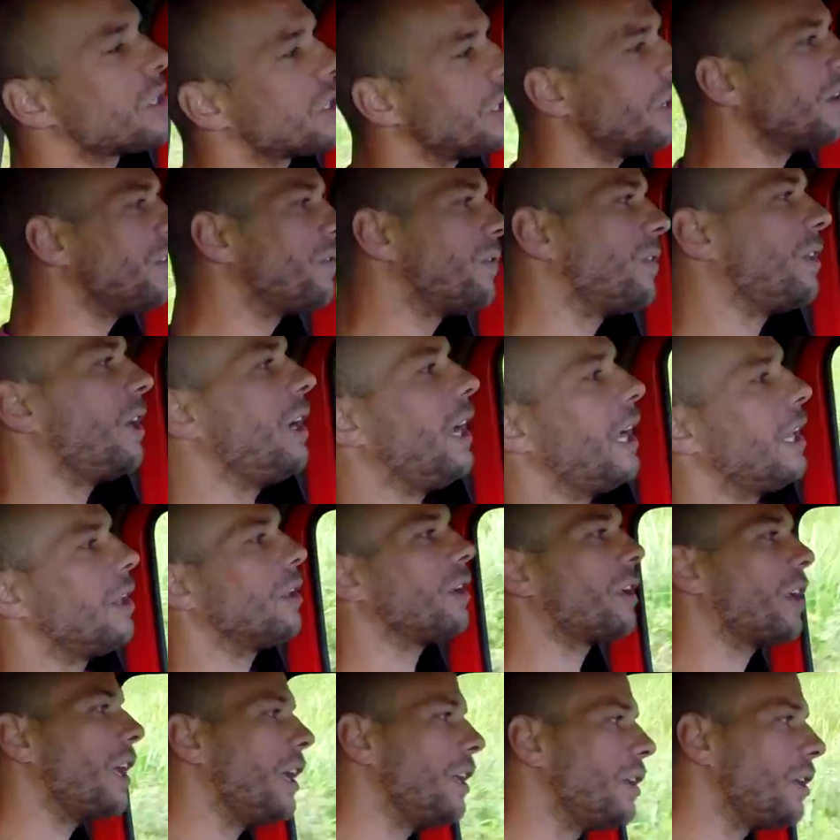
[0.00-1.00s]
have
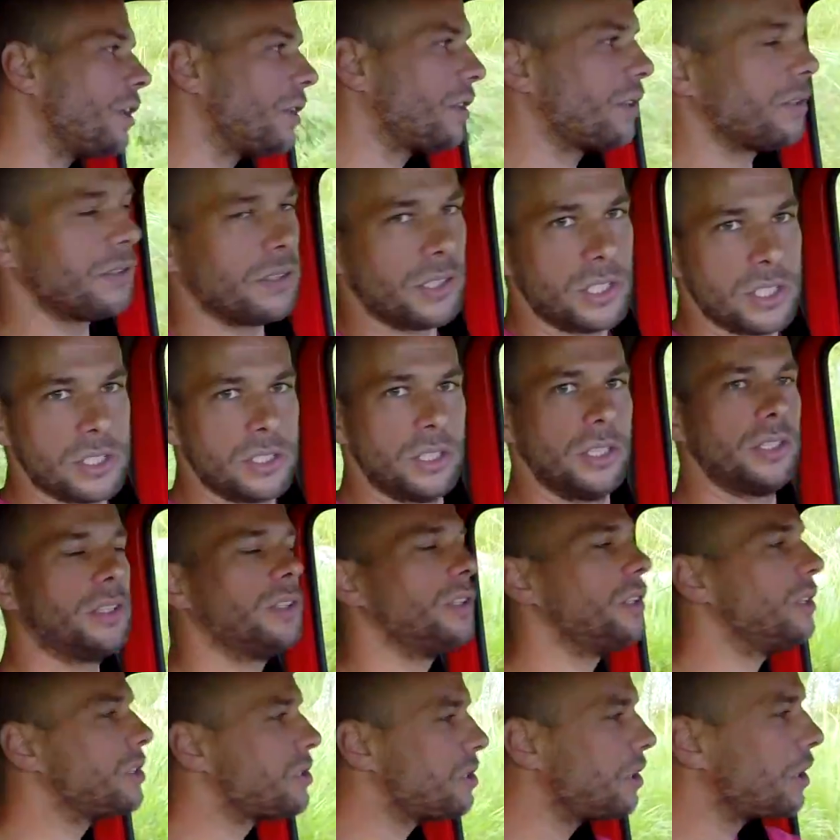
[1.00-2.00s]
allocated
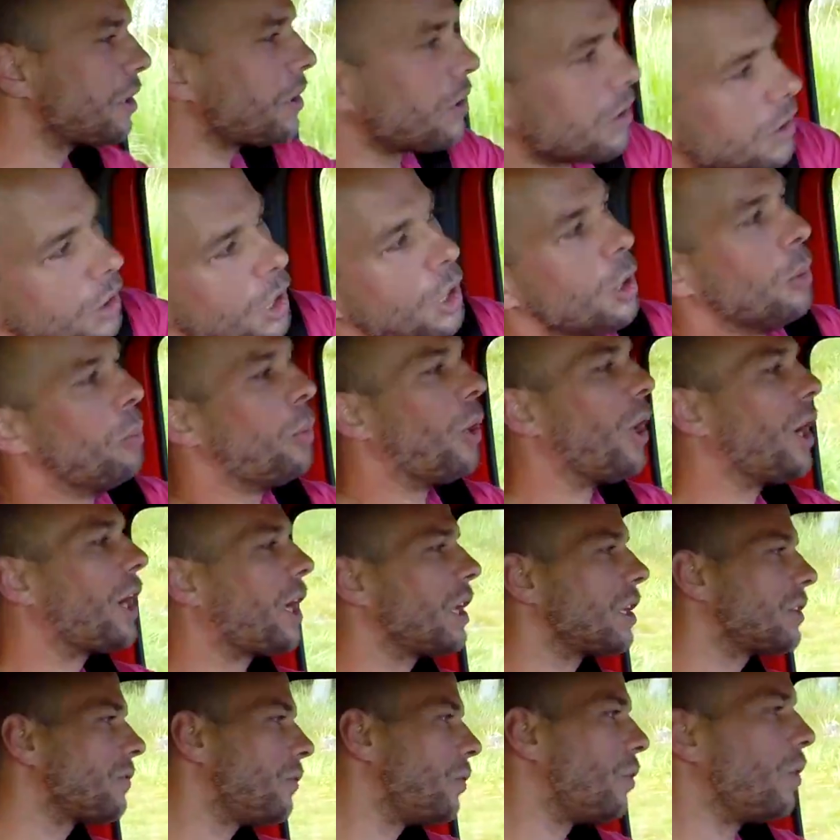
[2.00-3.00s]
these little
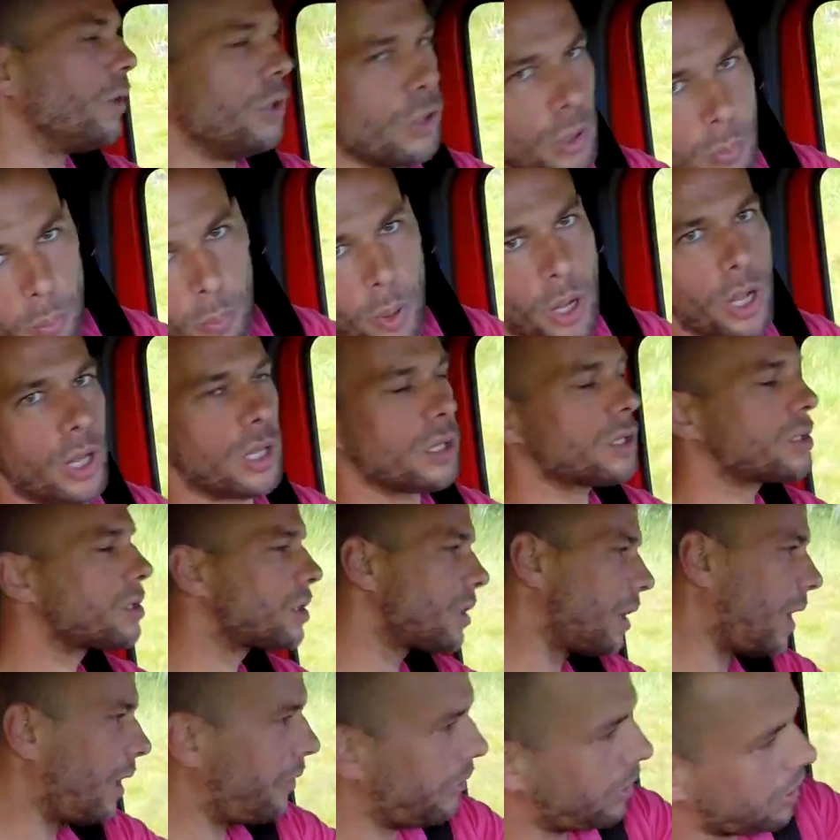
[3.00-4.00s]
pockets for all your bolts.
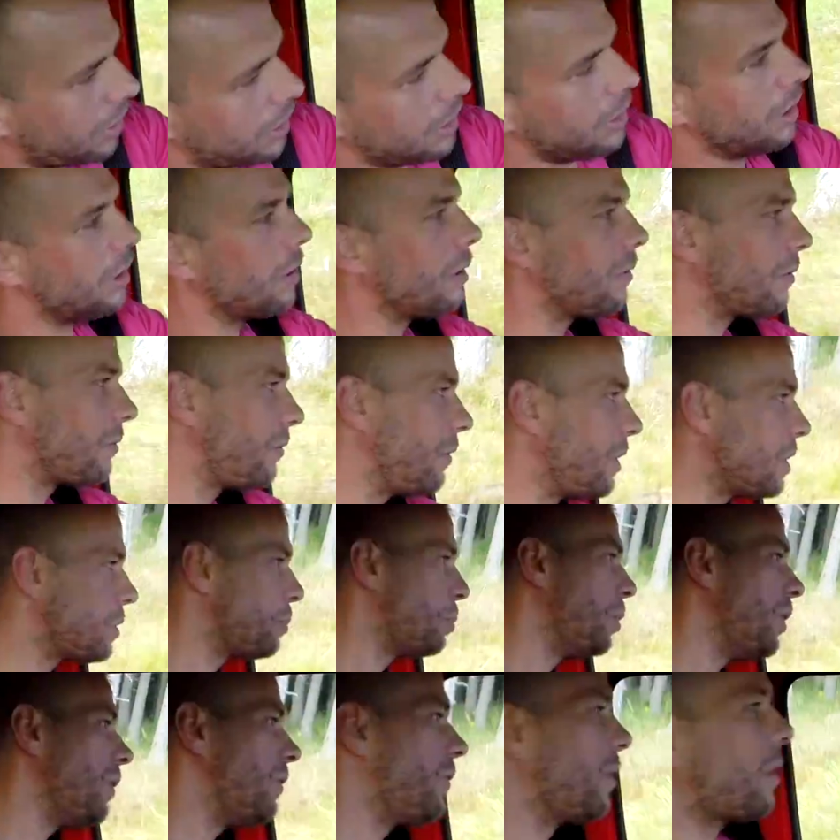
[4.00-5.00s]
Everything fits
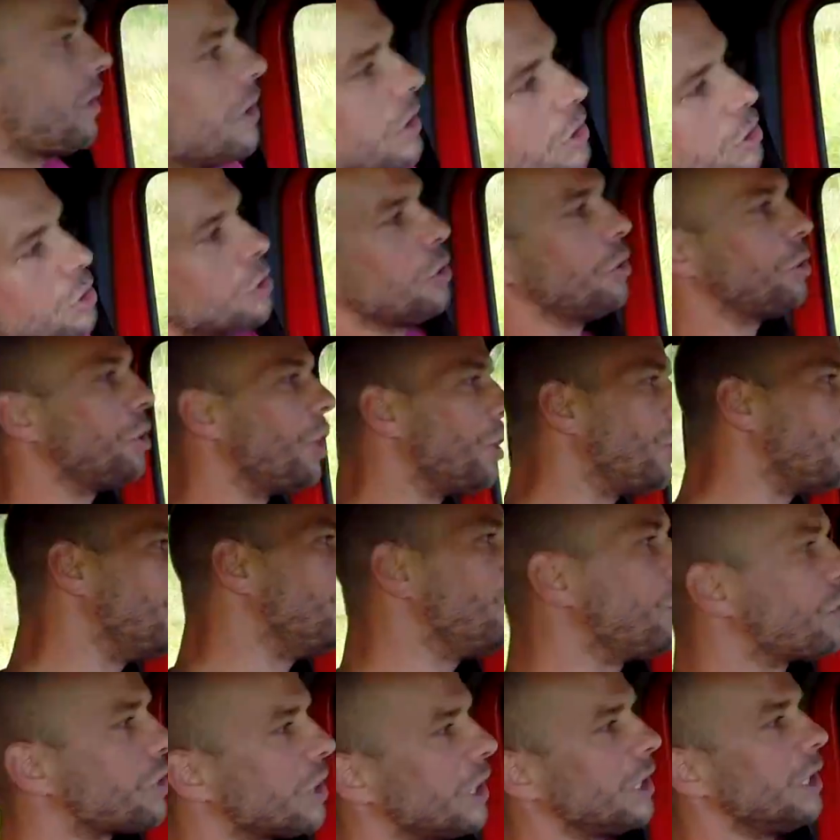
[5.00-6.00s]
perfectly so you don't
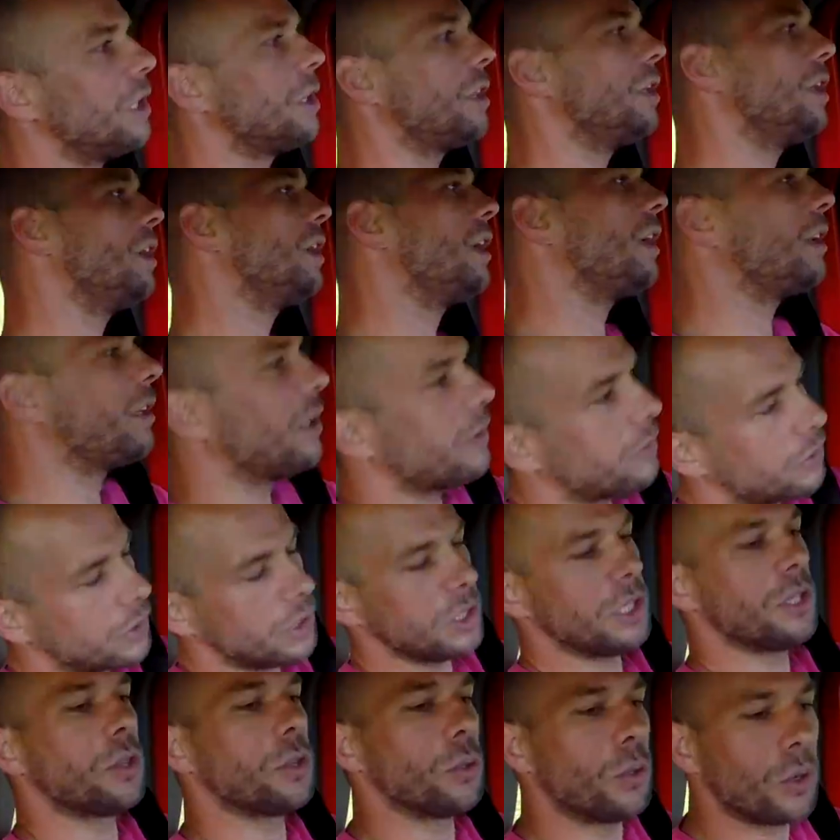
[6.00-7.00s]
lose anything, and they
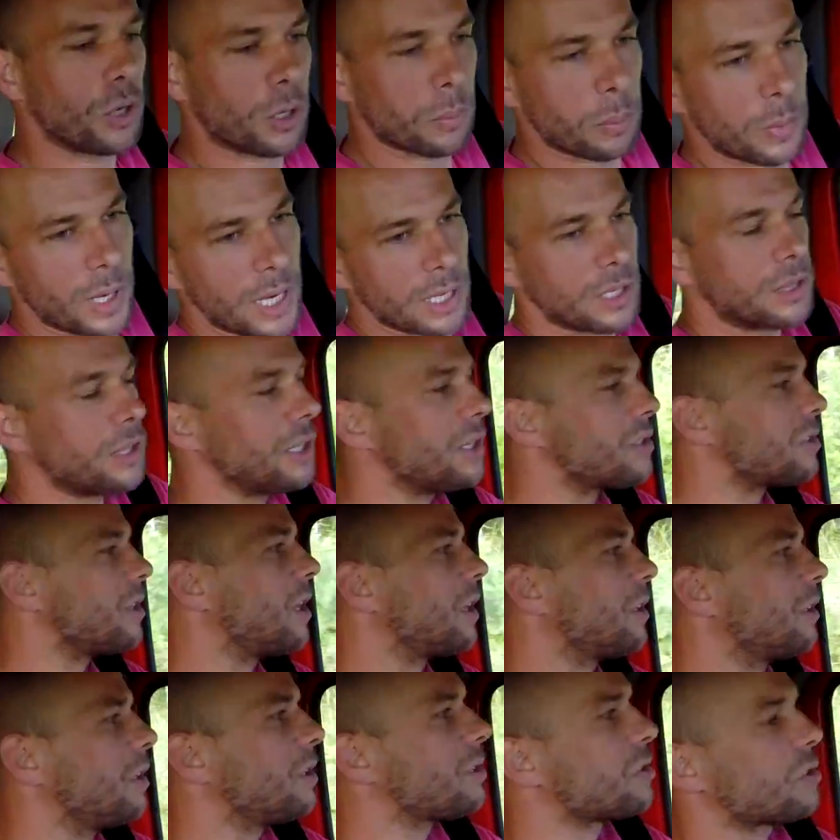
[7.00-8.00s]
really thought about things
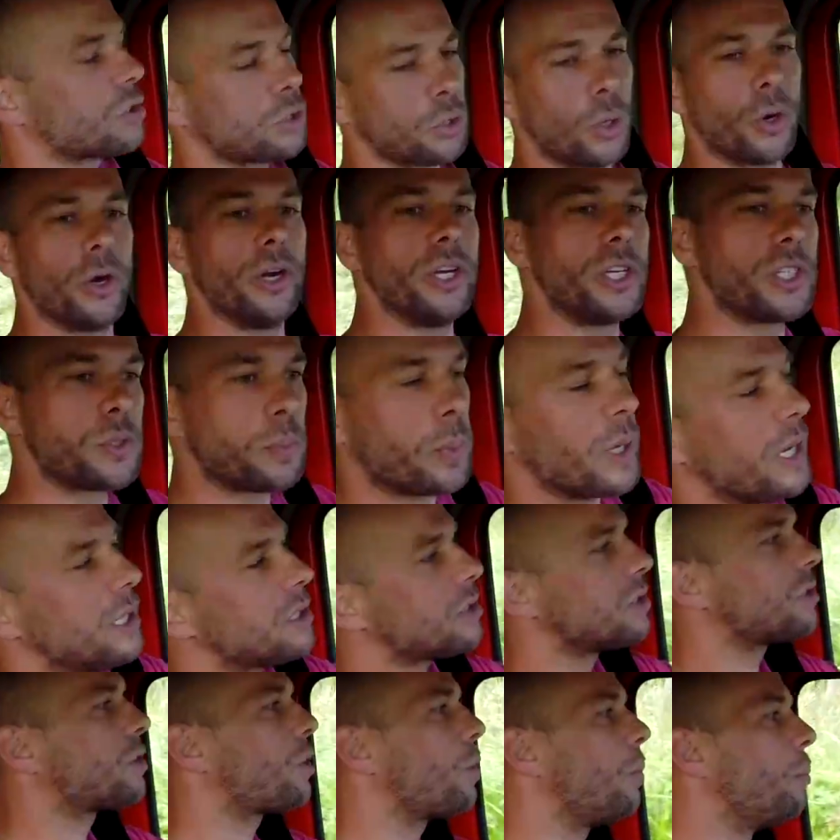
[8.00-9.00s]
like this: storage
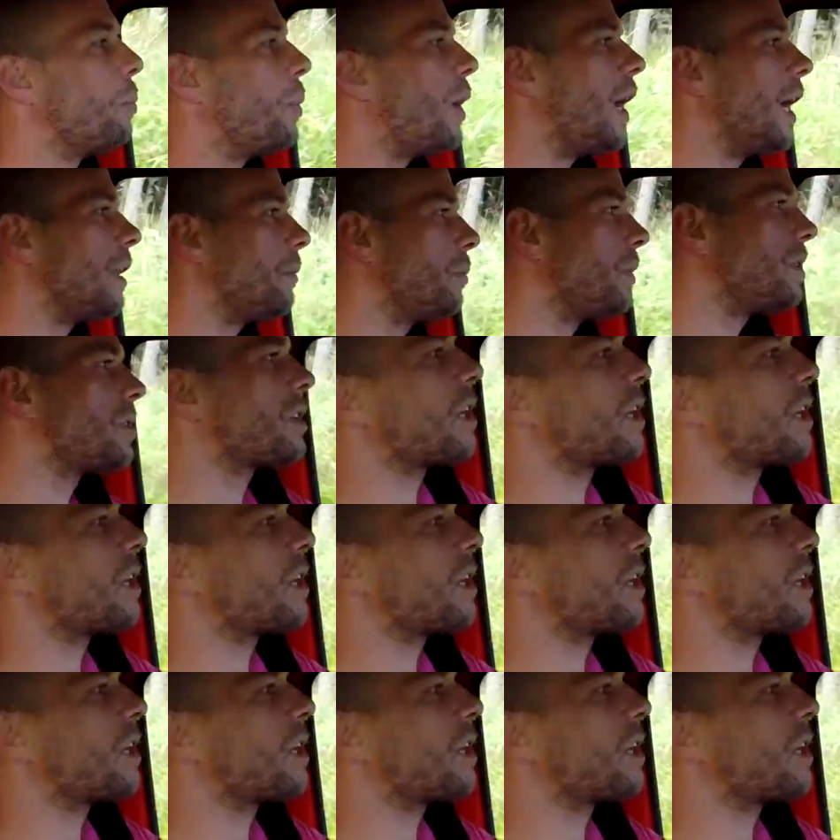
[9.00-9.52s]
spaces, compartments,